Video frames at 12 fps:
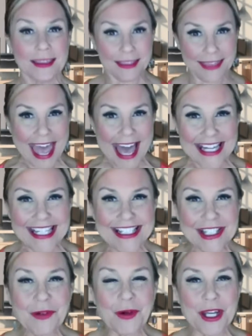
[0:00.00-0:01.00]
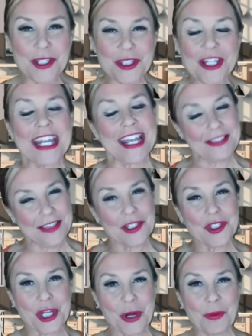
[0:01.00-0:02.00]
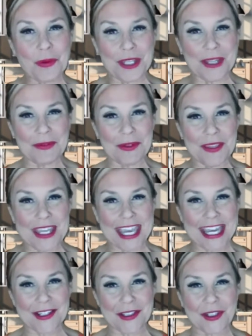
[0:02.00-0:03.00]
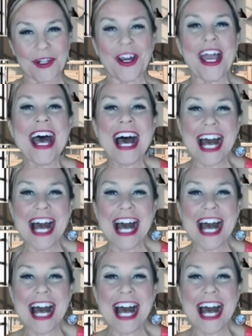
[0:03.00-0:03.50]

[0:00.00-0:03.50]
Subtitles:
That is the question, and this show will give you the answer.